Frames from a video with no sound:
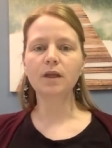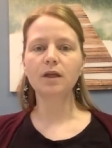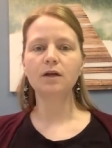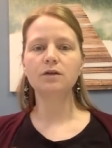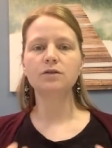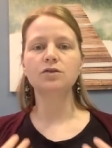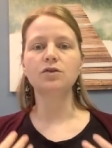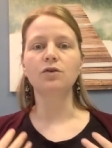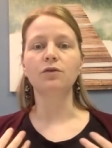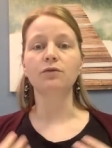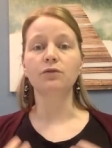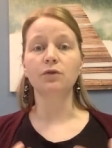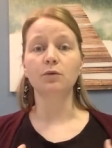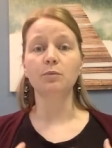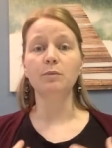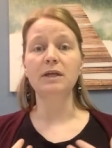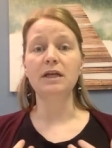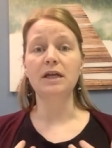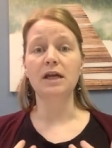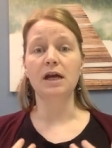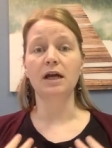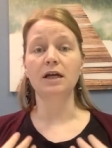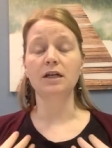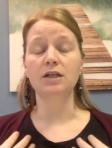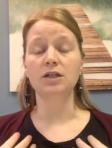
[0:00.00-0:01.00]
So for
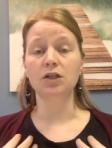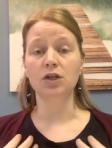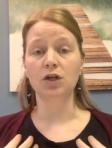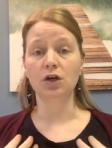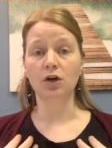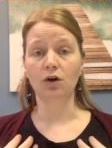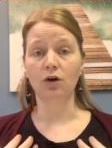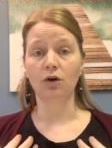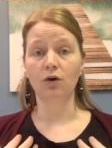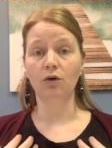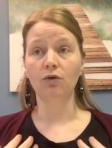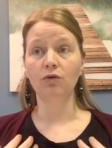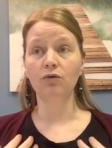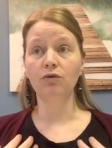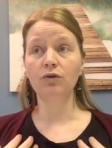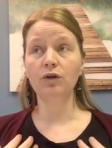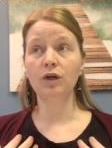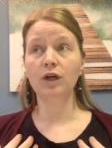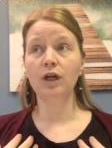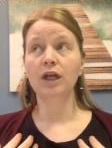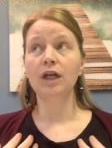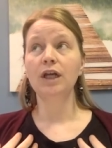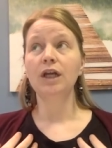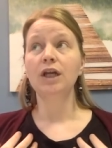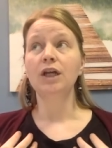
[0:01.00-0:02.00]
me, I know
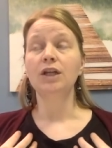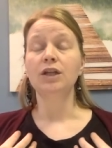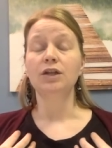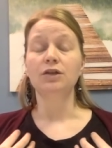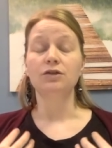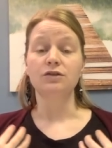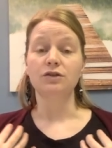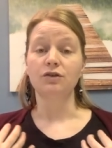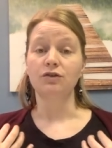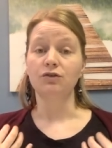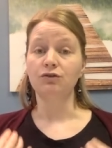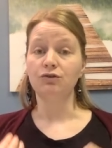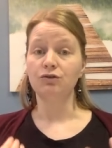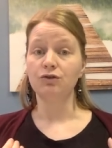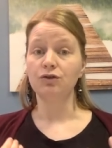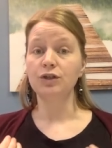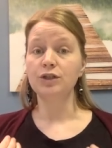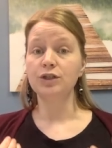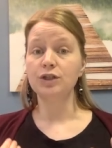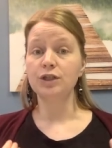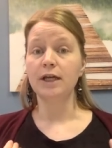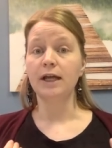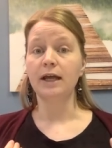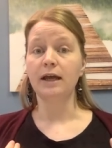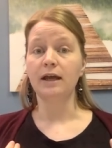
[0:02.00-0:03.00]
there's a good
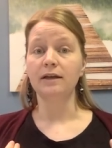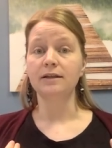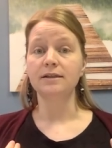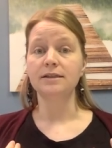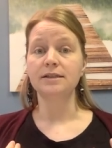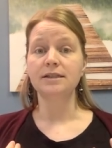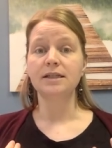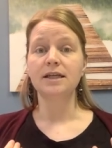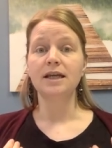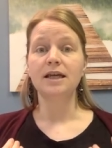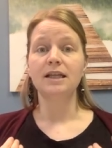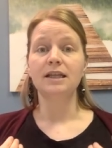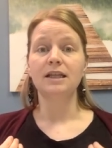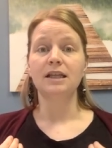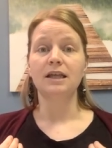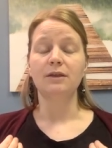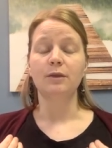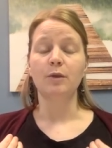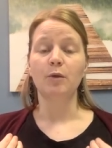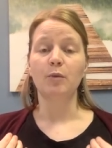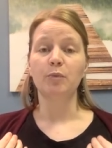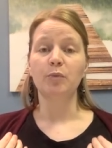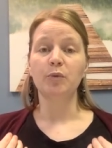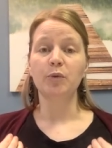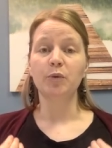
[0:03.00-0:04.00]
chance that
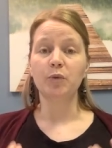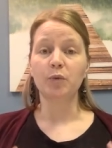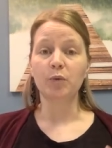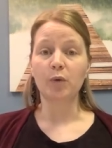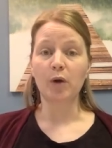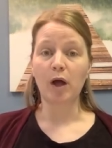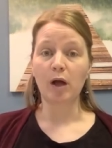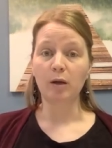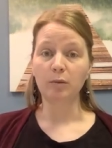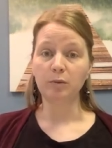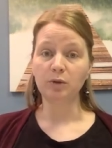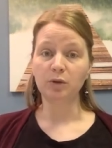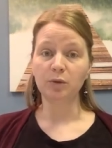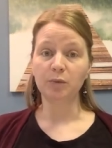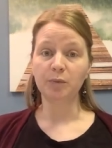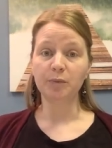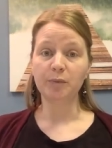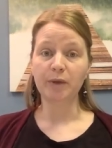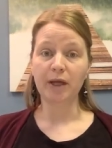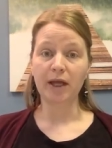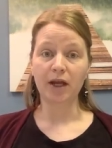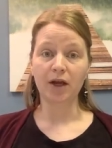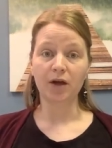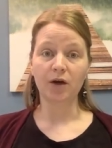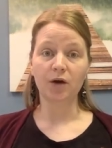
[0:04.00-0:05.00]
the problem
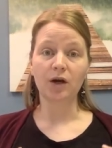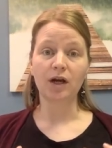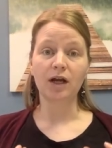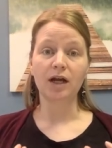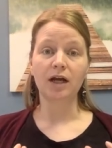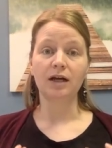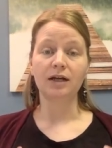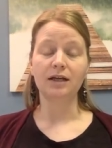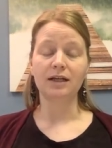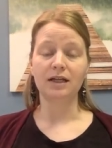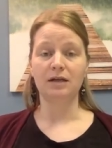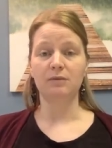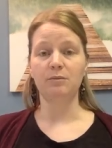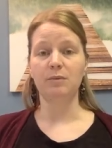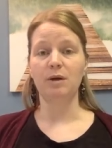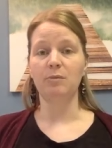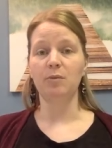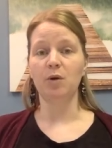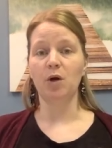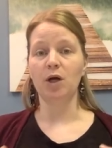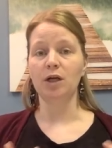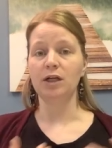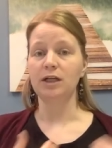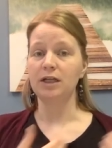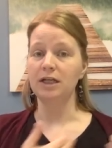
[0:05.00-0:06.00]
area in my
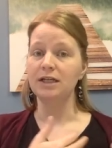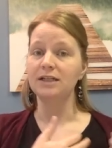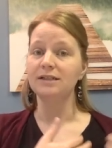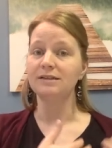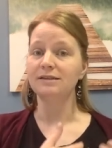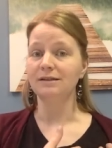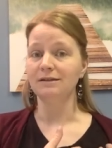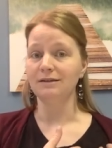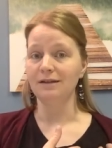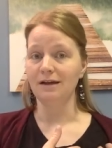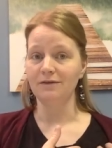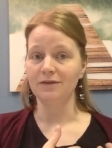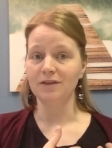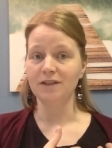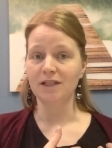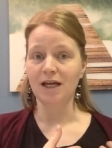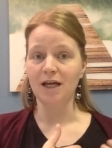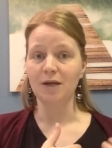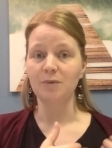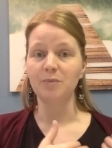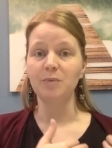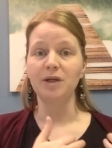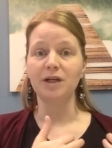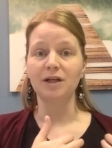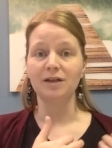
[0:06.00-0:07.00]
body is the left
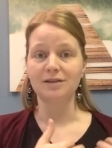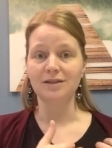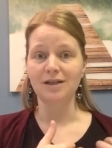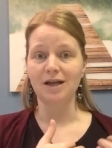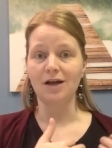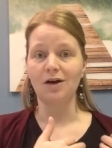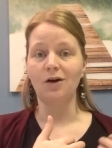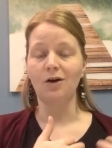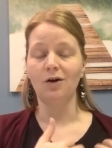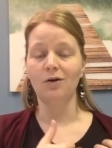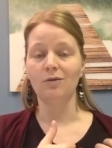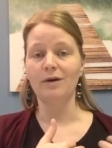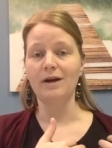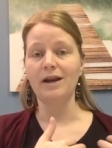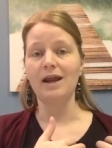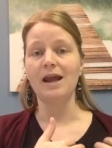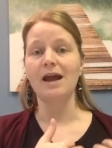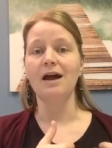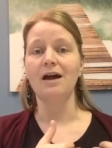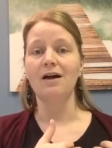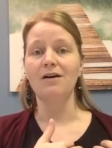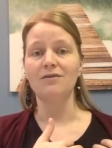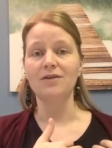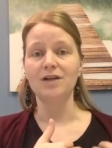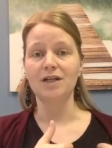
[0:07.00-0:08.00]
side because I already
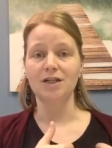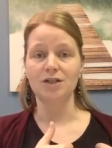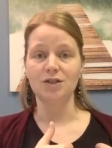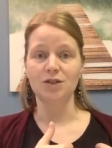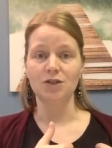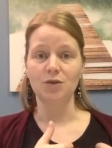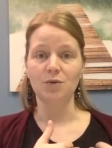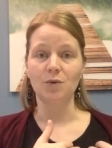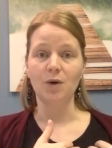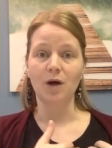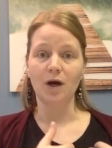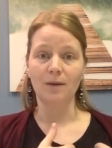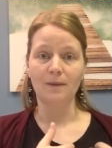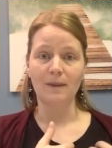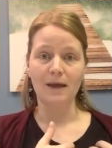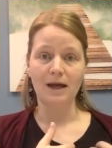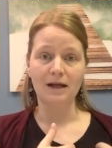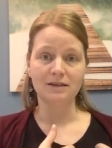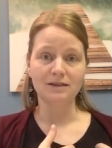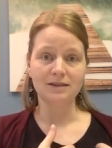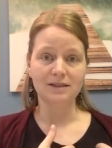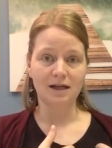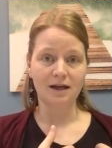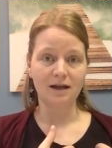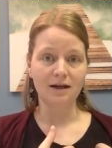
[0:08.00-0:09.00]
have an issue on
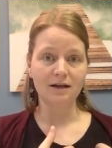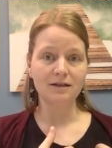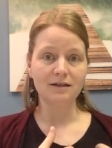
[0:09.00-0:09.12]
that side.